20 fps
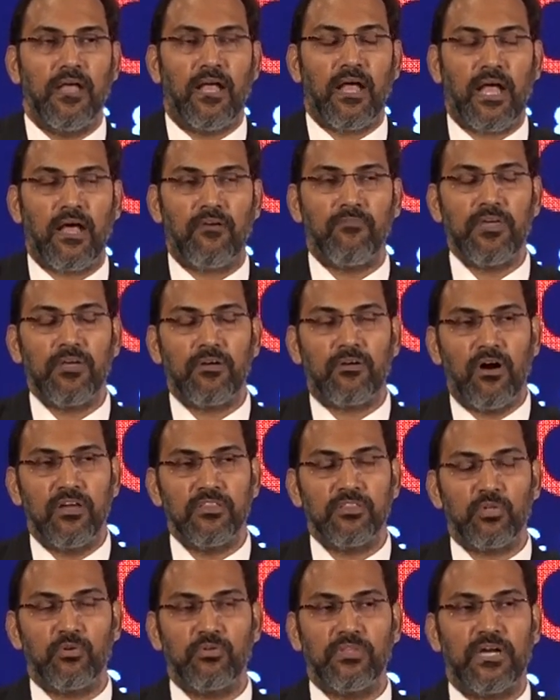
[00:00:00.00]
Having
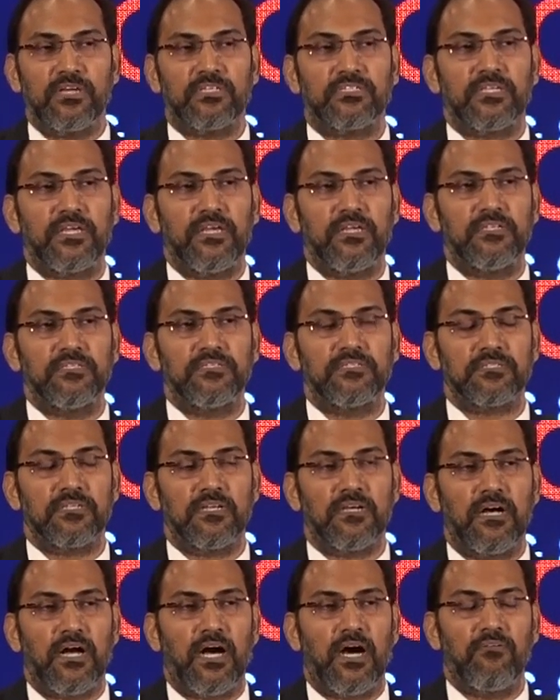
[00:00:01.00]
gone through that change,
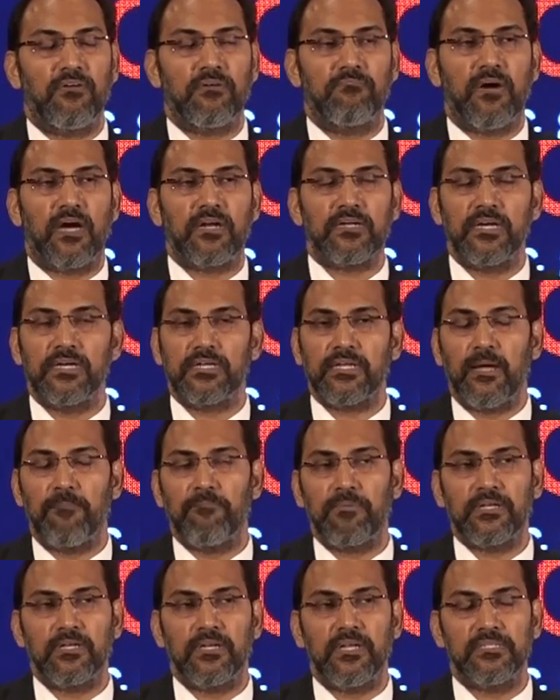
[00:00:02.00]
our market
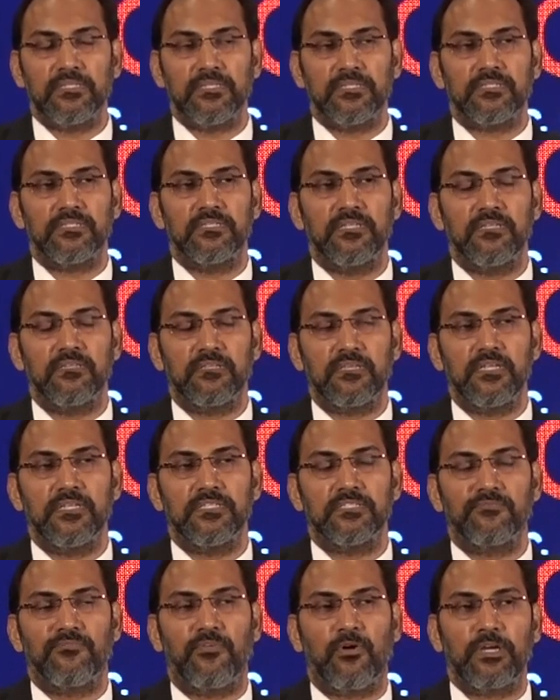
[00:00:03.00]
capitalization
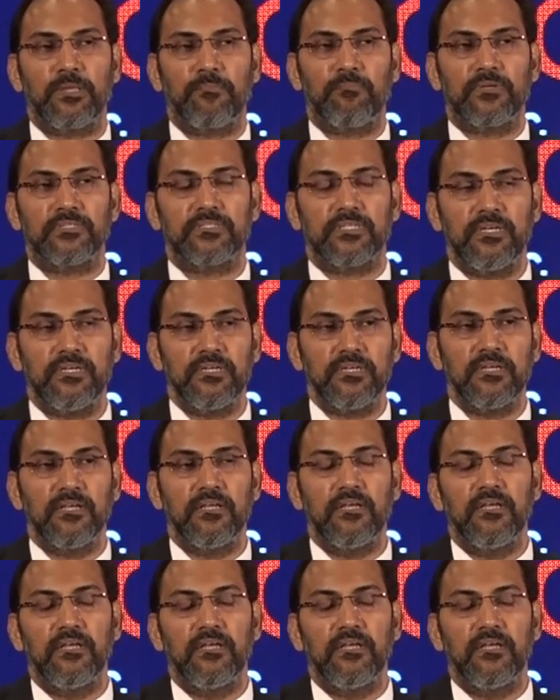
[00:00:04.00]
increased 40%.